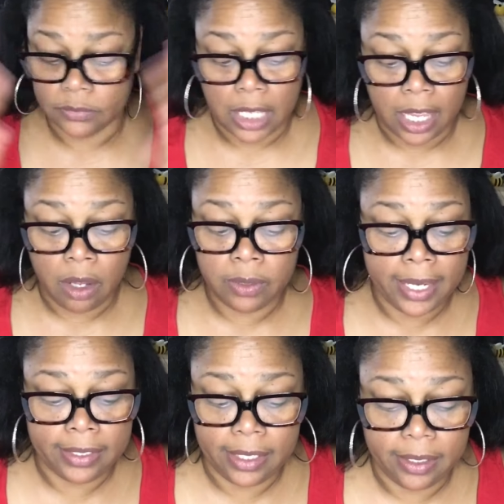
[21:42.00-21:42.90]
I don't
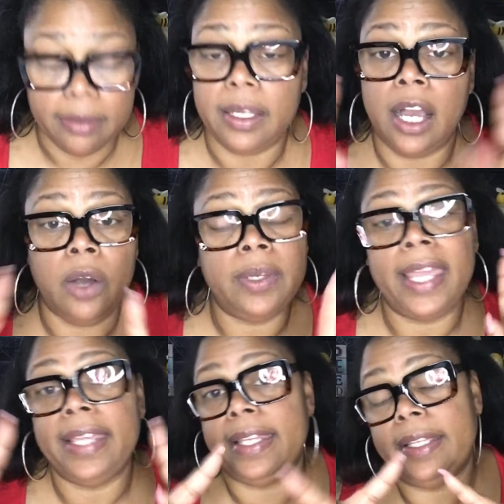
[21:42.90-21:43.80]
like that. I don't
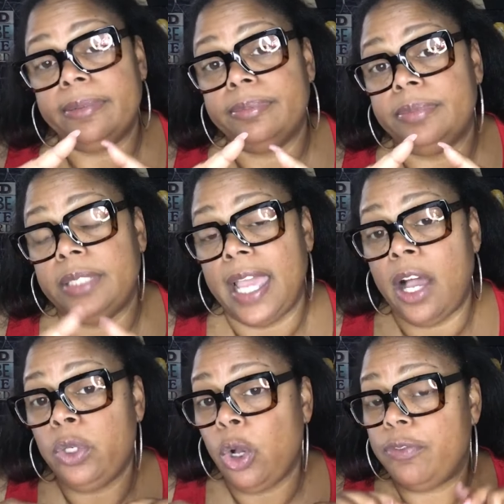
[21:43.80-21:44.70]
like that. Now,
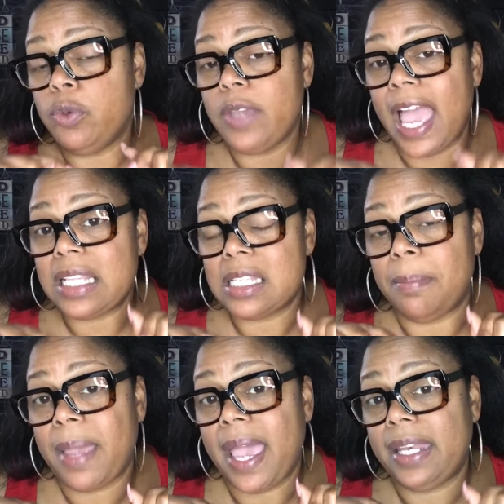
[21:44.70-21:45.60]
I don't know if you got
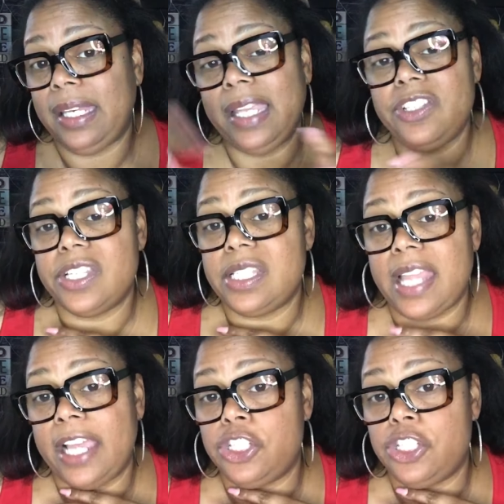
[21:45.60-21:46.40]
somebody and they just not